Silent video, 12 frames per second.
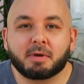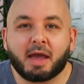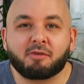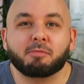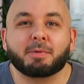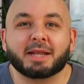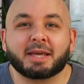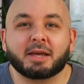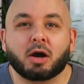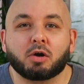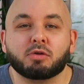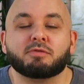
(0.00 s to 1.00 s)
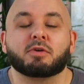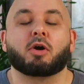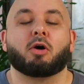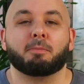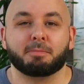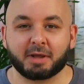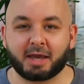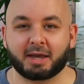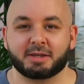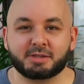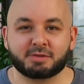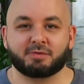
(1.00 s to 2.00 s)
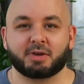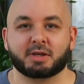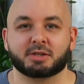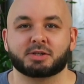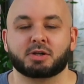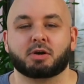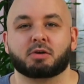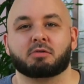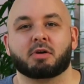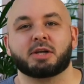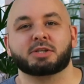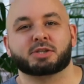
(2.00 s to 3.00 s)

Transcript: everybody overcomplicates things, all right?